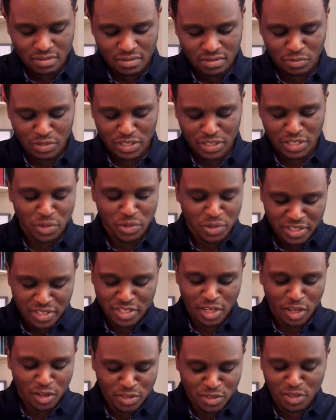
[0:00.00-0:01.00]
We do
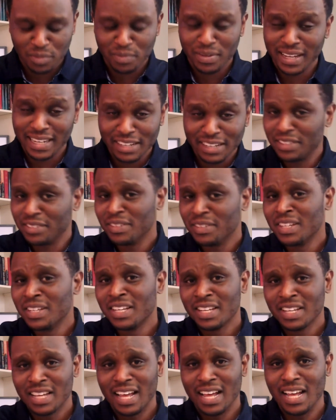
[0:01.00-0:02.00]
this also by even
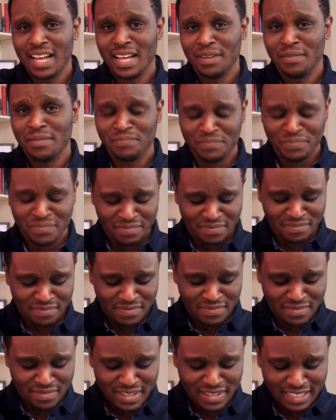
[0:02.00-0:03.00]

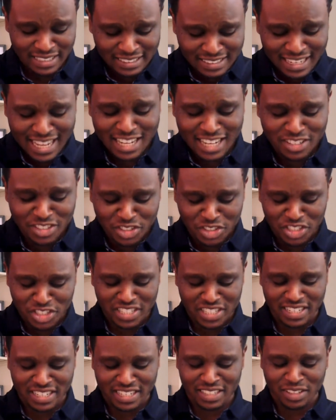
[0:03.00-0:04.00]

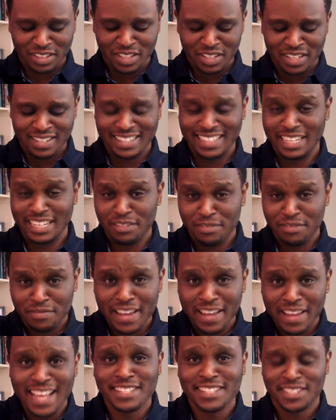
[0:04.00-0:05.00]
acknowledging the
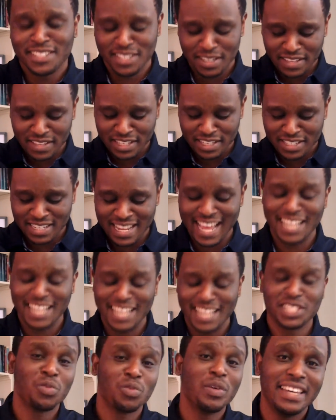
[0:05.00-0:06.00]
events of this
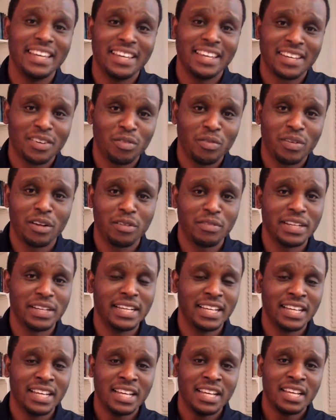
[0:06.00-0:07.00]
last week, where
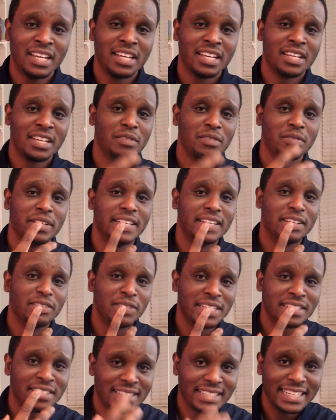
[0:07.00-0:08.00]
we
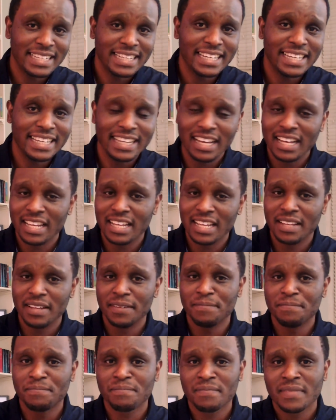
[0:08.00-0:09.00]
see
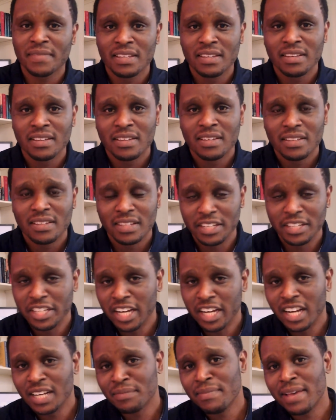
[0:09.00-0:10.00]
the
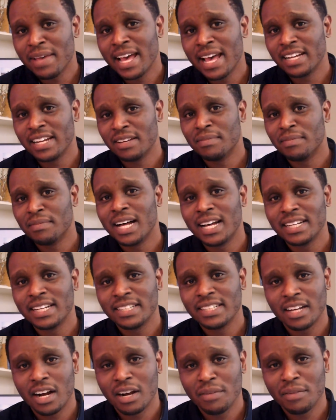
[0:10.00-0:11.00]
young man Ahmaud
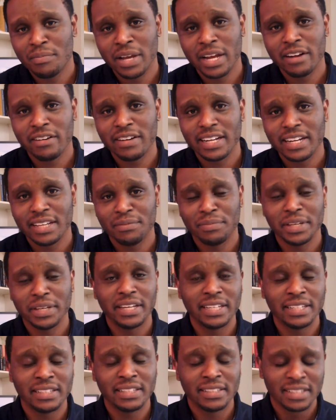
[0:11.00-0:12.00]
Arbery
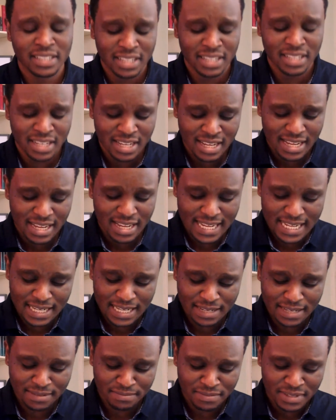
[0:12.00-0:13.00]
being
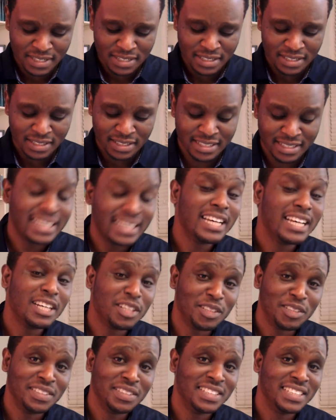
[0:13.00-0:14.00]

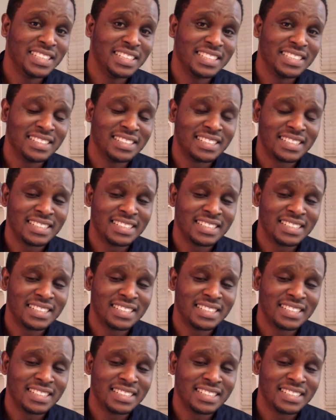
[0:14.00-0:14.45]
killed and